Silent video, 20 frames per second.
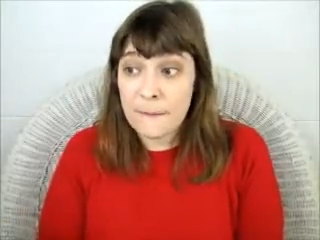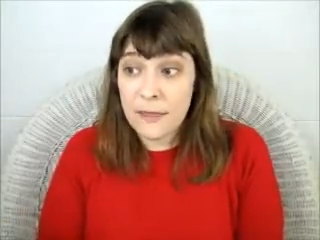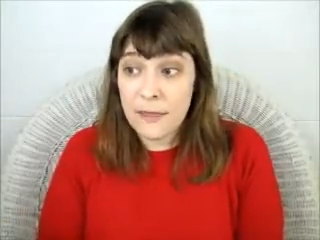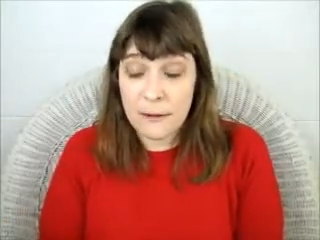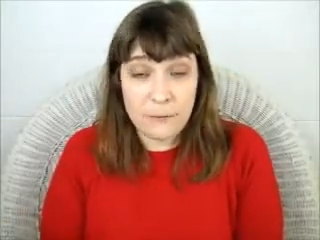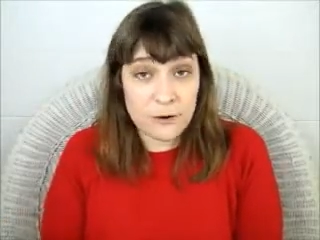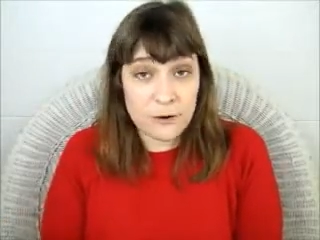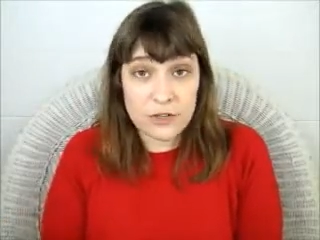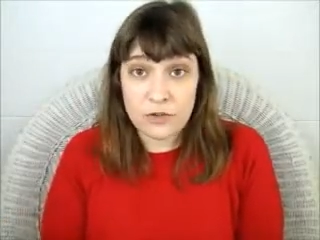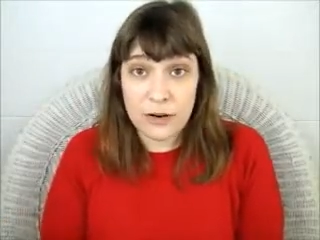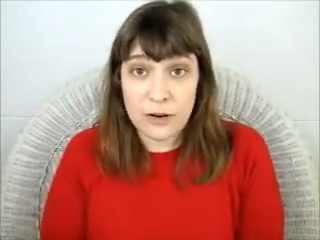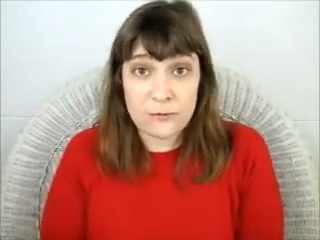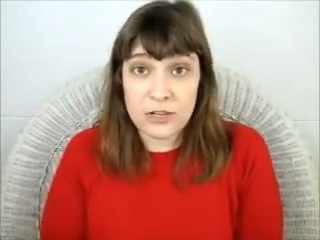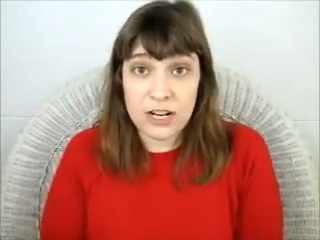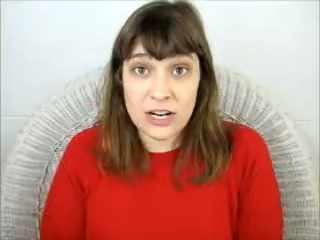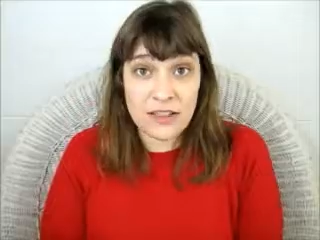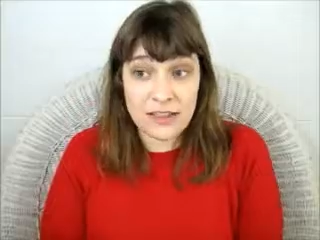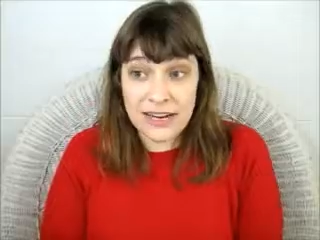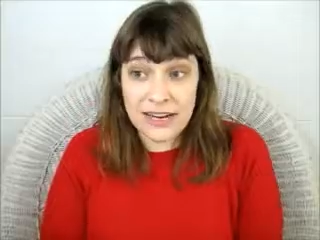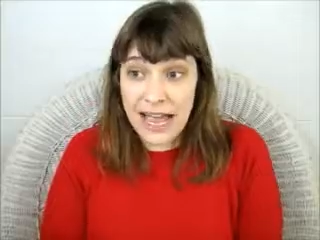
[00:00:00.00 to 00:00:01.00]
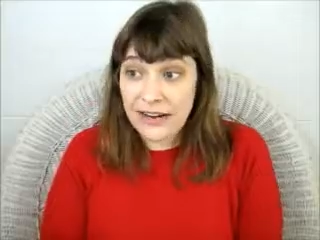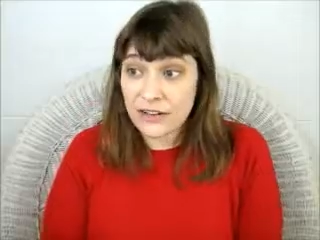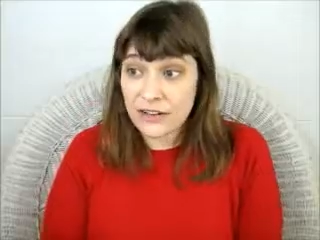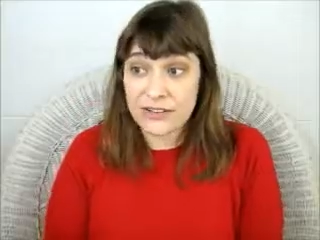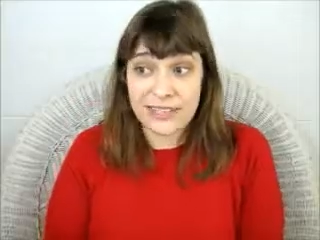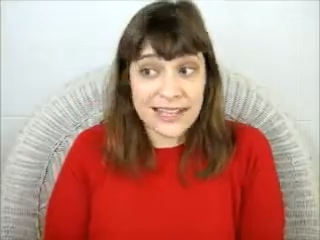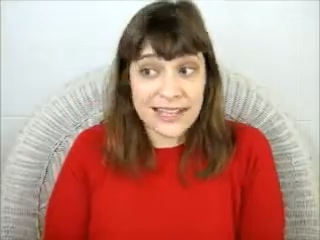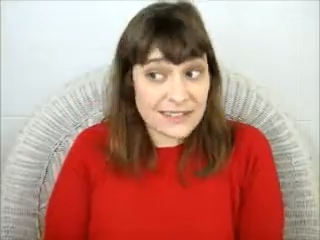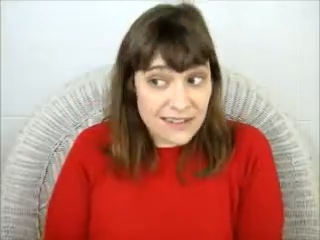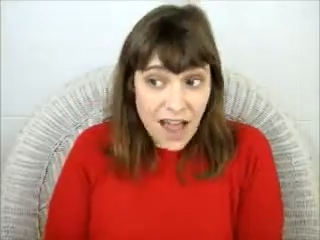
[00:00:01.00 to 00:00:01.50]
a prescription, and the doctor
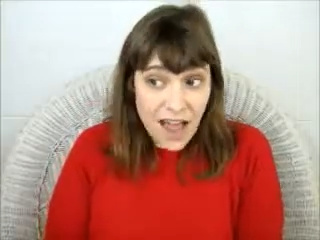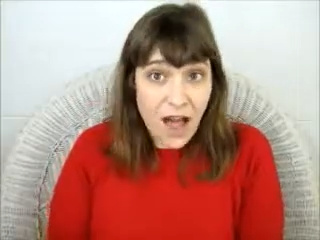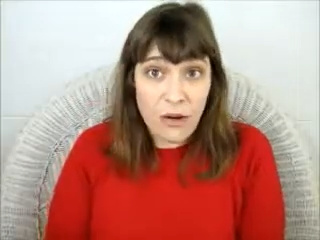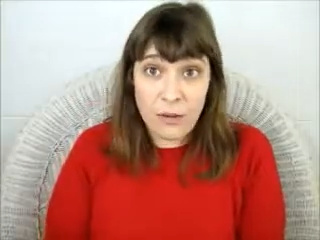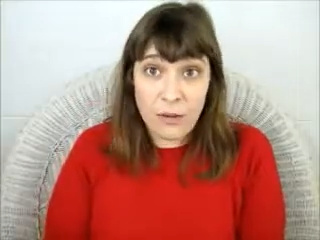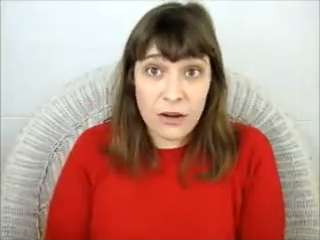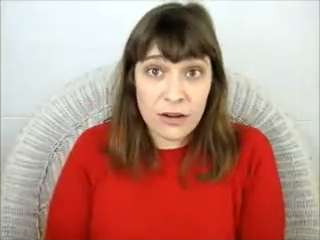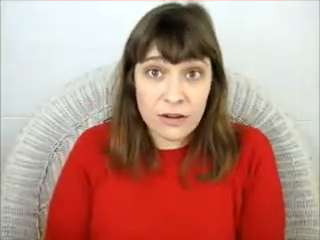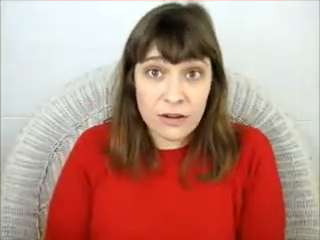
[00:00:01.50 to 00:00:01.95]
says no.